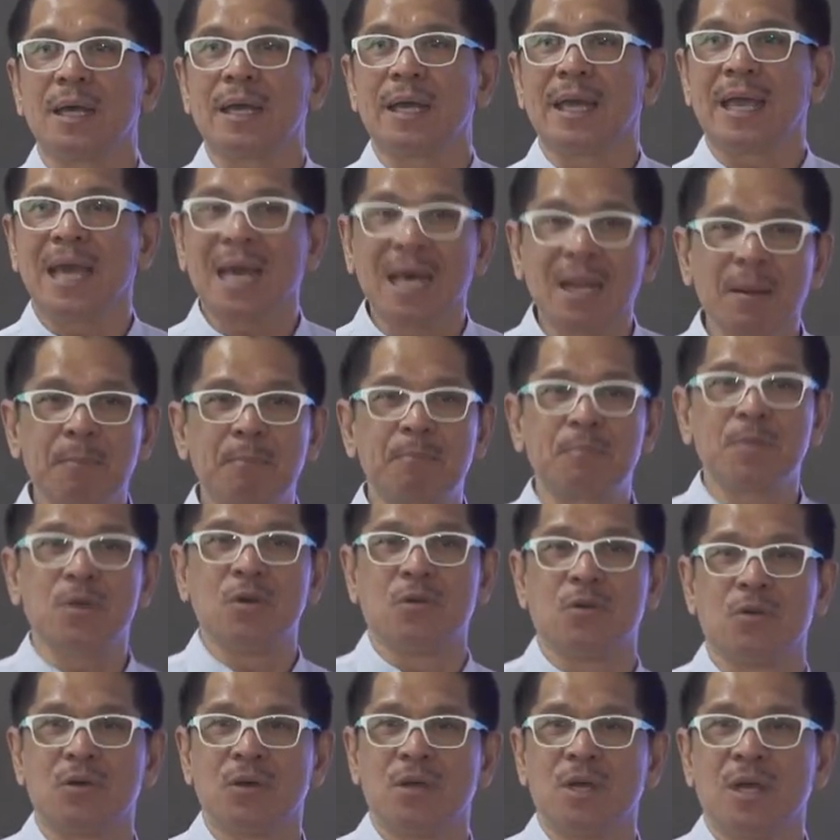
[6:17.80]
help
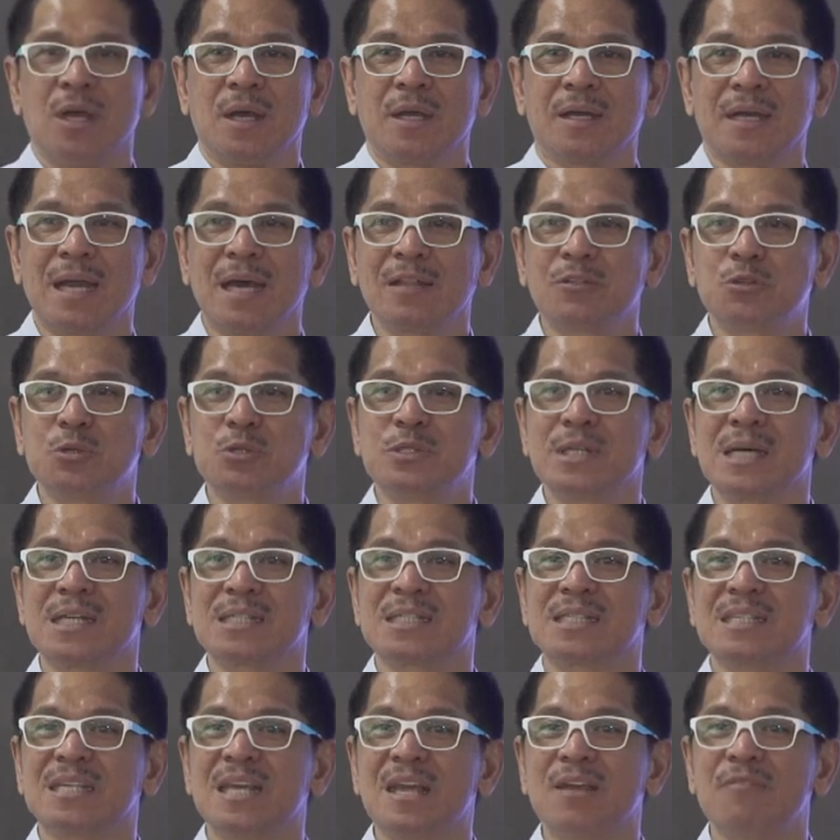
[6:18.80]
you not to
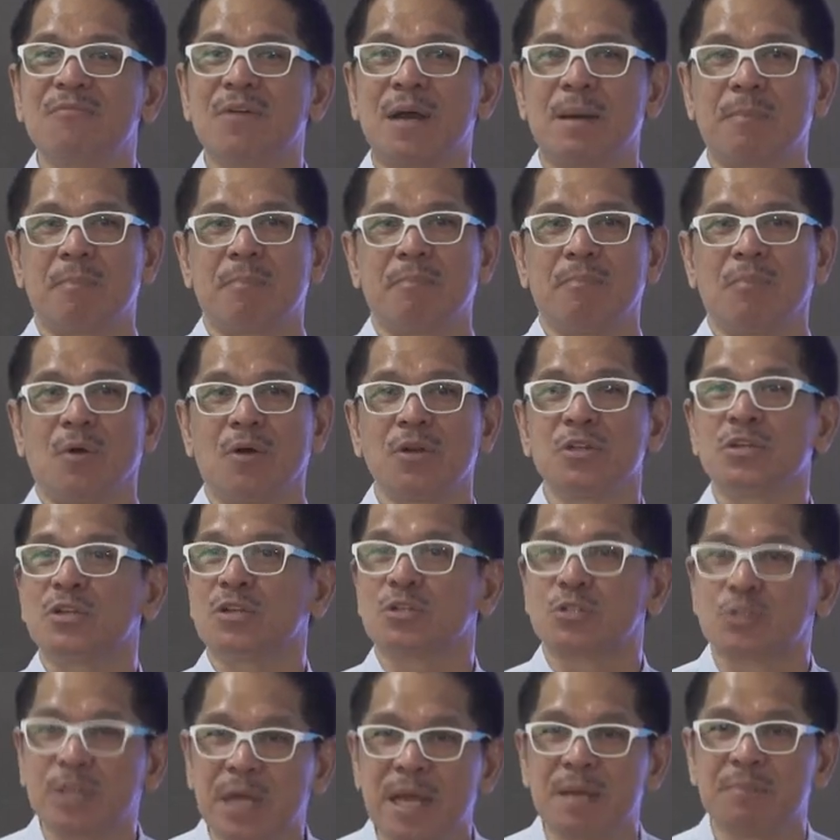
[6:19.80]
just give up on your
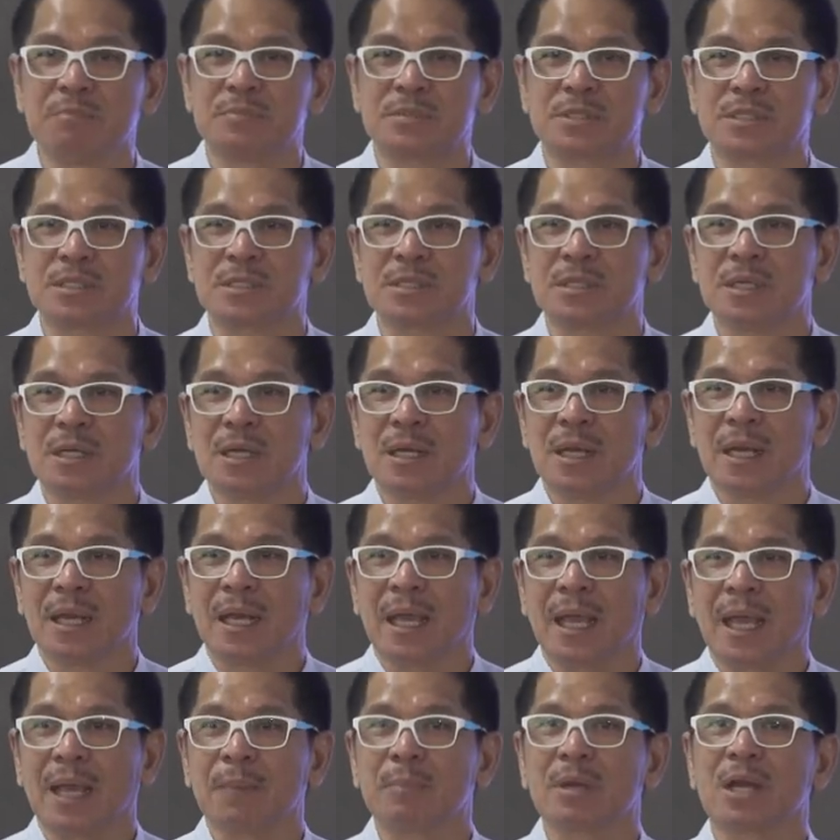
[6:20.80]
dreams,
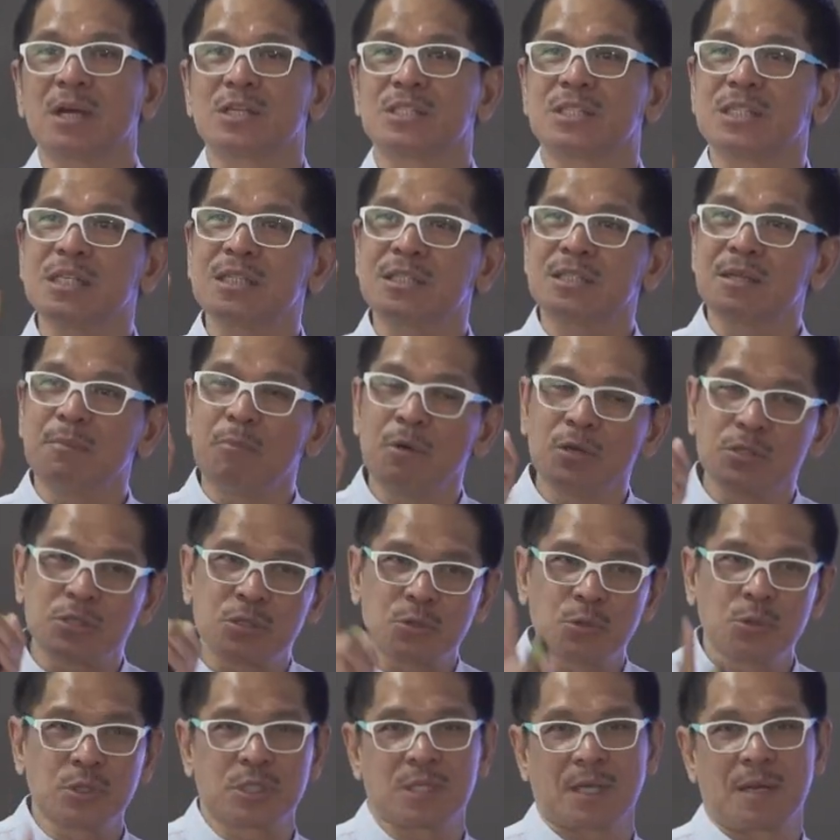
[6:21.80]
because this is the most
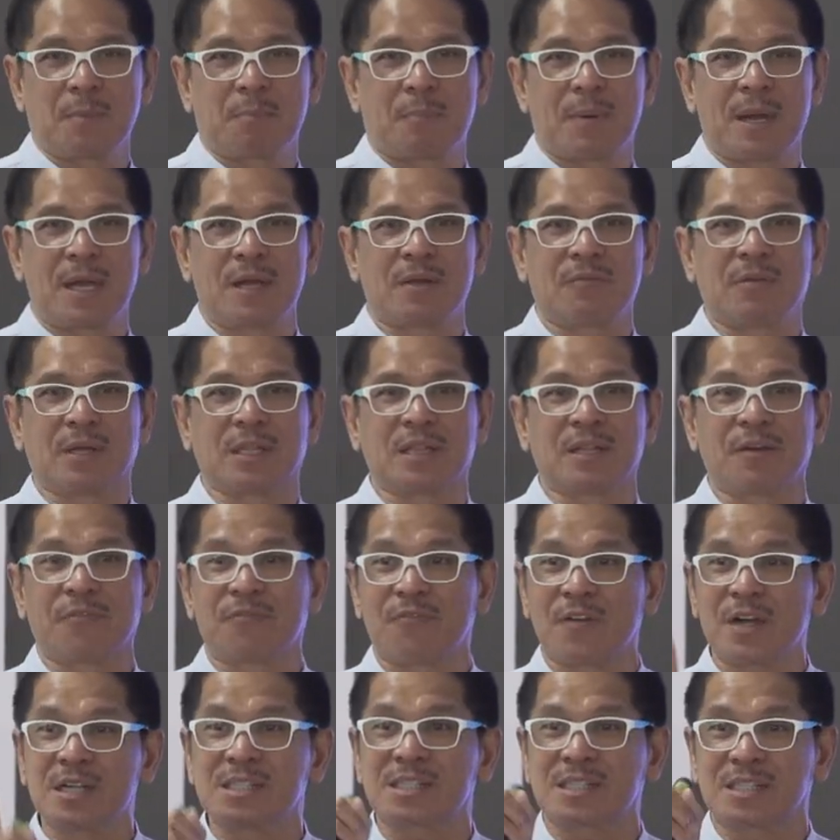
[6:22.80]
crucial part of it, the
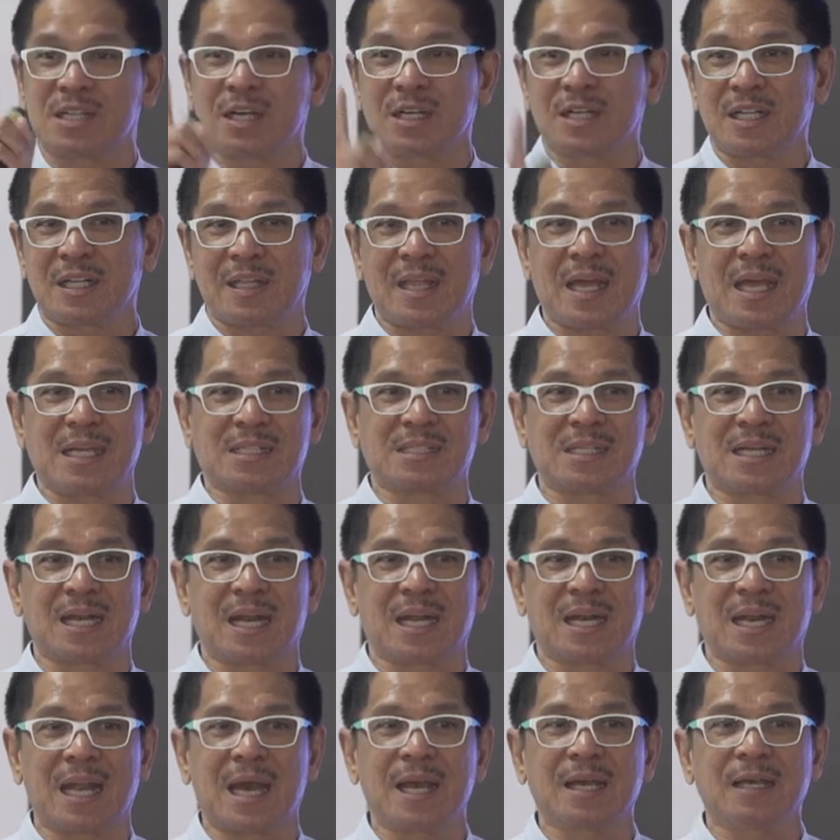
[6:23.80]
first 30 days. And
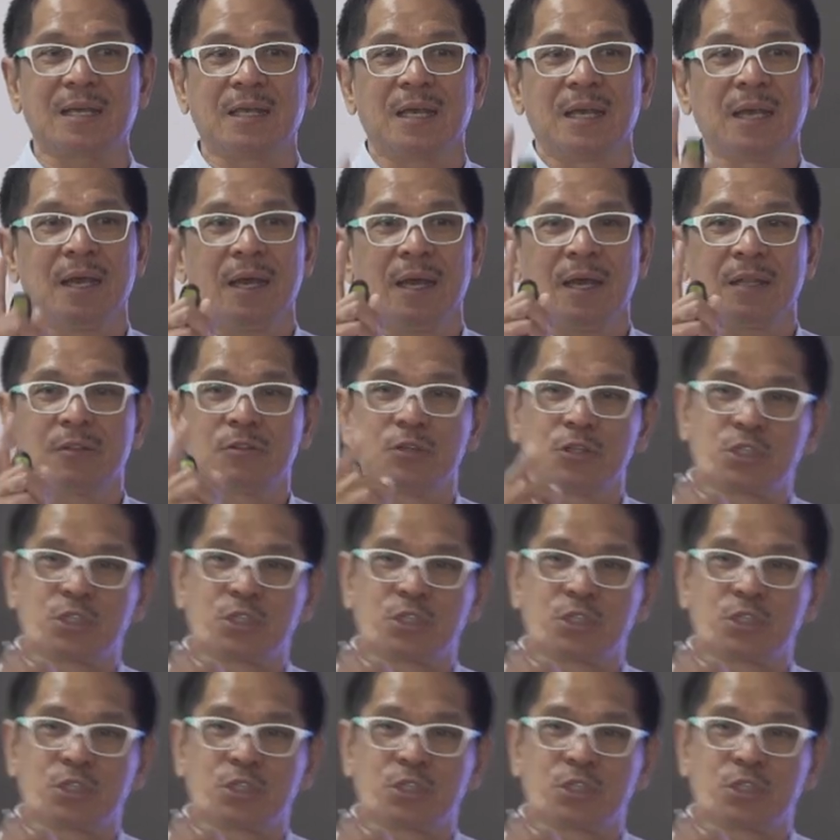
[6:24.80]
I'd like to